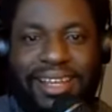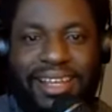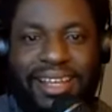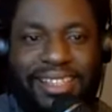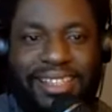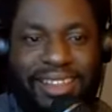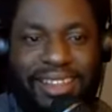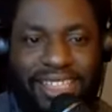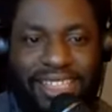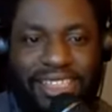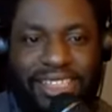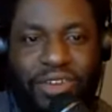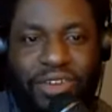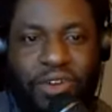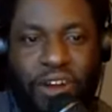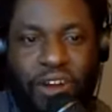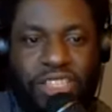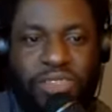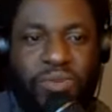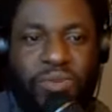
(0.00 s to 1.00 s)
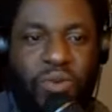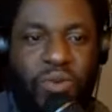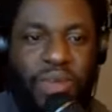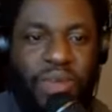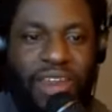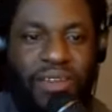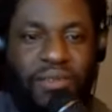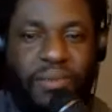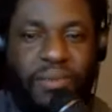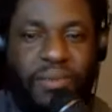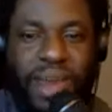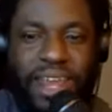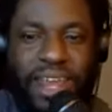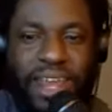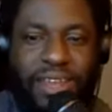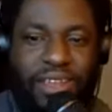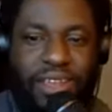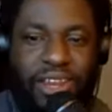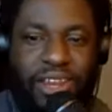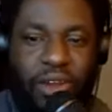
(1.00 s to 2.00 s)
So that's the cross movement.
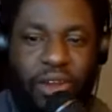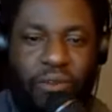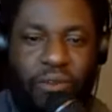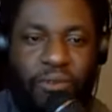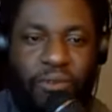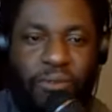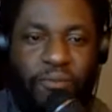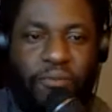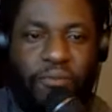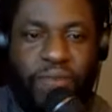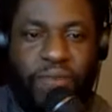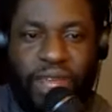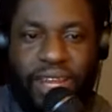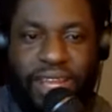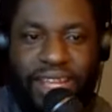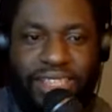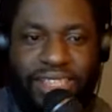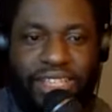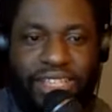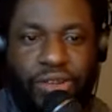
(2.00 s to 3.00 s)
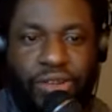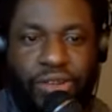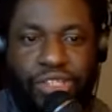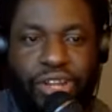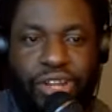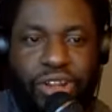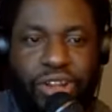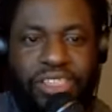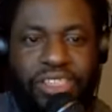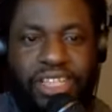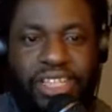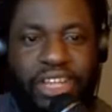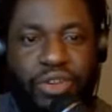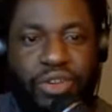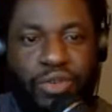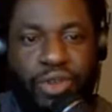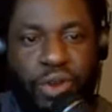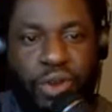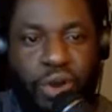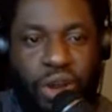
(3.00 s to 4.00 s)
Everybody, you know, from Philly to New Jersey, New
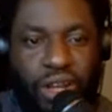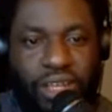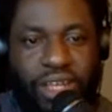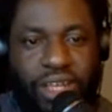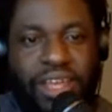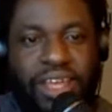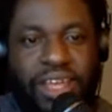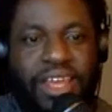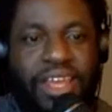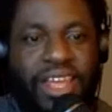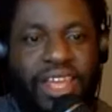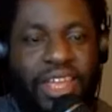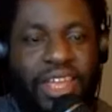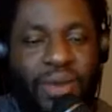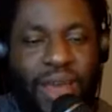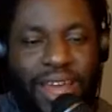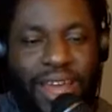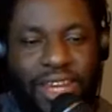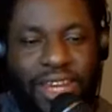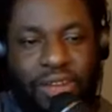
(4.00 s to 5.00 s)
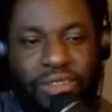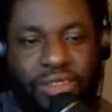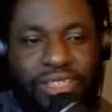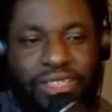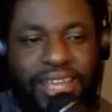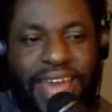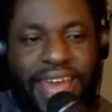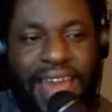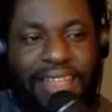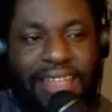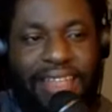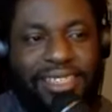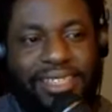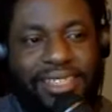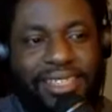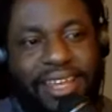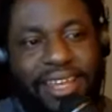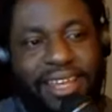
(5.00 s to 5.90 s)
York, you had those cats.